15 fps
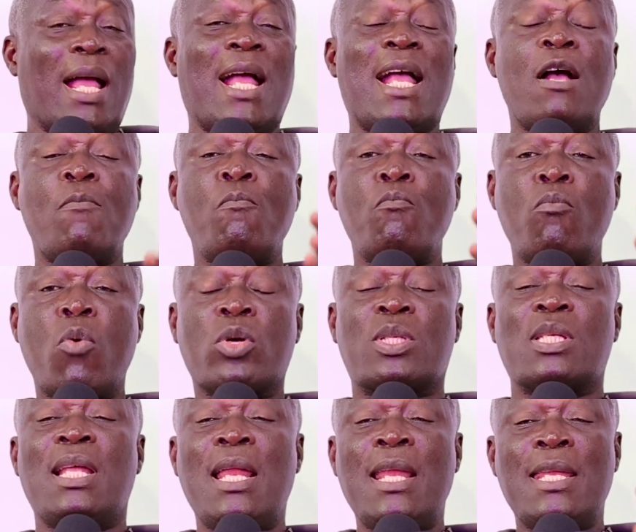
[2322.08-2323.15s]
Almost
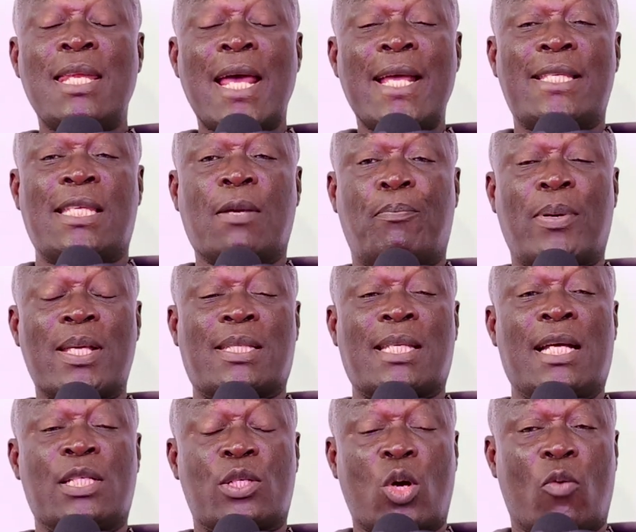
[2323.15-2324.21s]

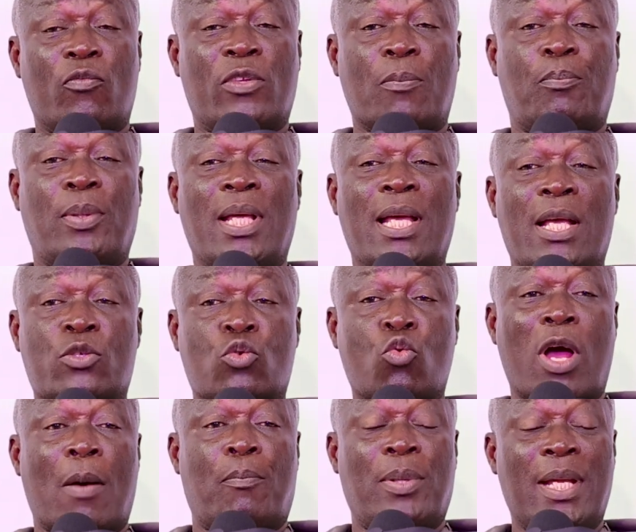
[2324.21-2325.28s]
90% of the players who
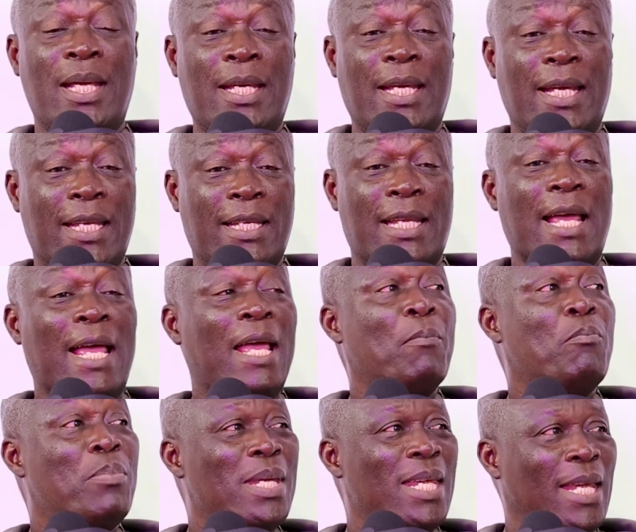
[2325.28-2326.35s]
are playing in the
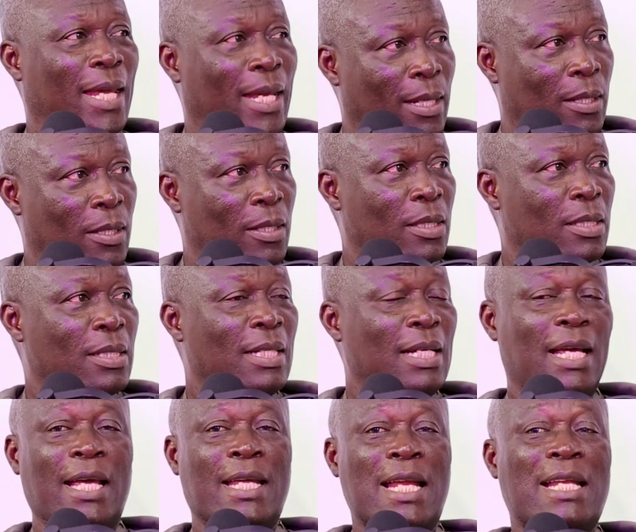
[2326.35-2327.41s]
NBA
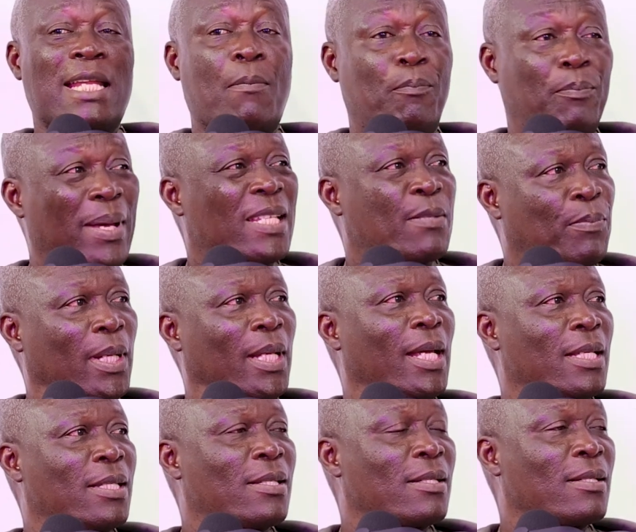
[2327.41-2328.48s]
and are the best
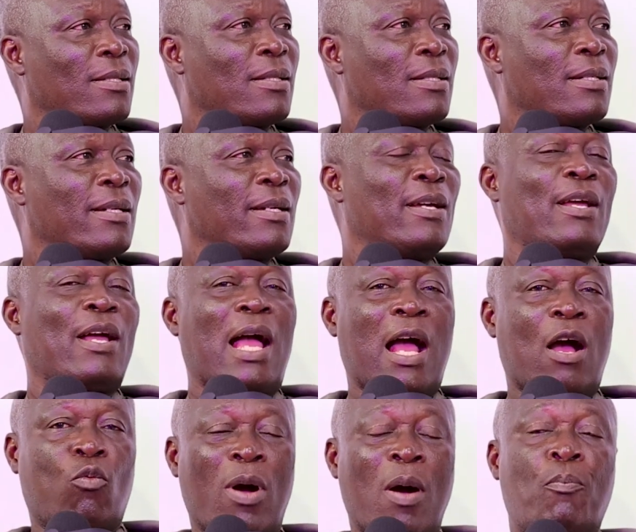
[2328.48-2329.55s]
players at
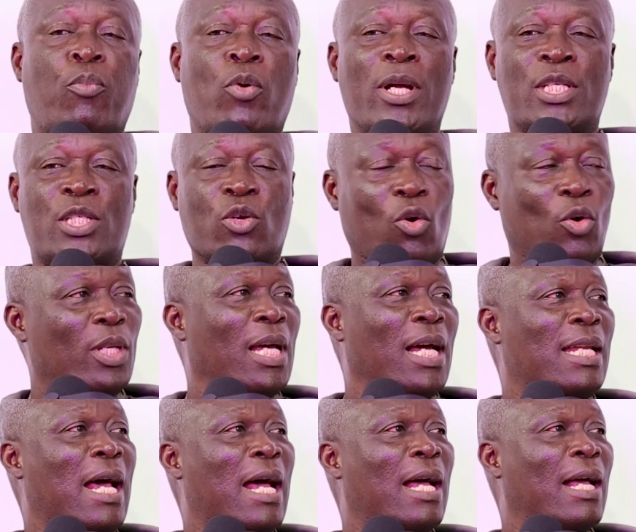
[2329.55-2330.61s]
one point or the
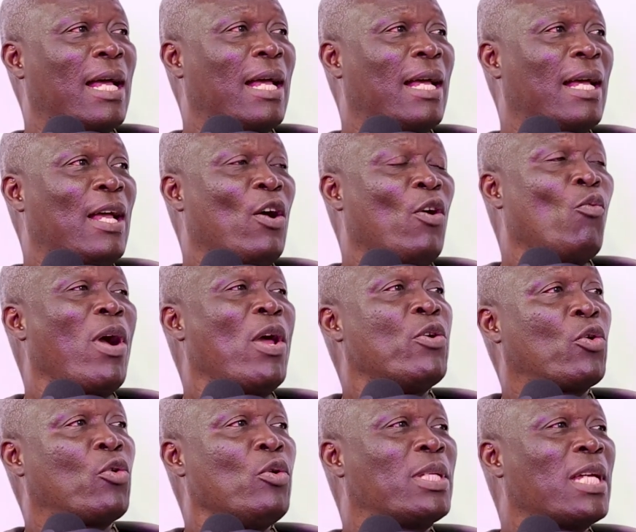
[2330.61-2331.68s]
other were
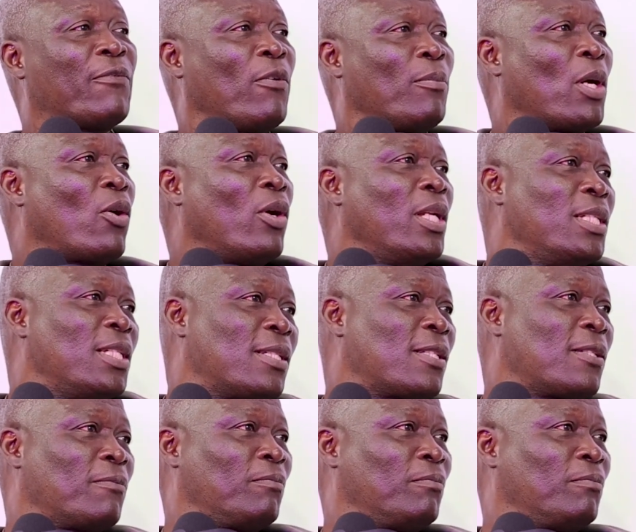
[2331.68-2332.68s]
recruited from the colleges.